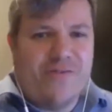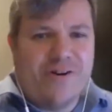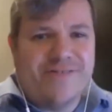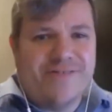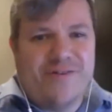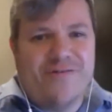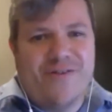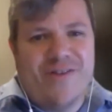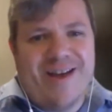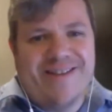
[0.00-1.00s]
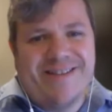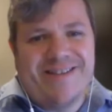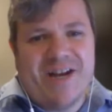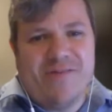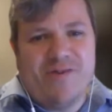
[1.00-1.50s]
for the
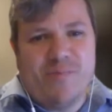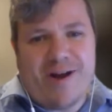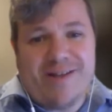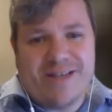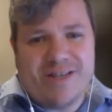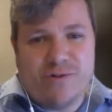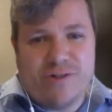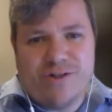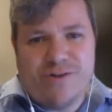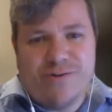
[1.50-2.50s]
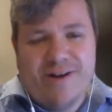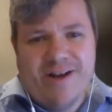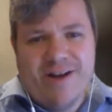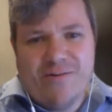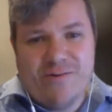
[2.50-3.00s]
design review process, would you
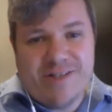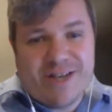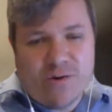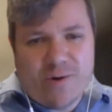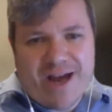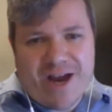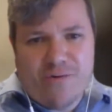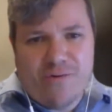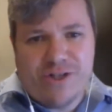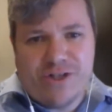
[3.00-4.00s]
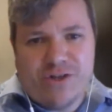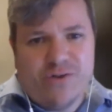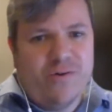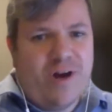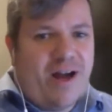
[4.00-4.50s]
whisk it away, or would
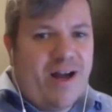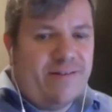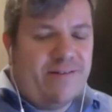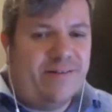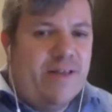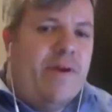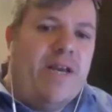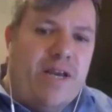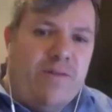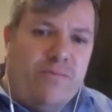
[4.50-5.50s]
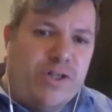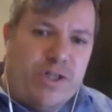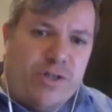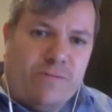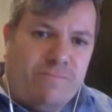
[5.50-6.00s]
you limit it? Would
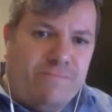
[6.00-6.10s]
you?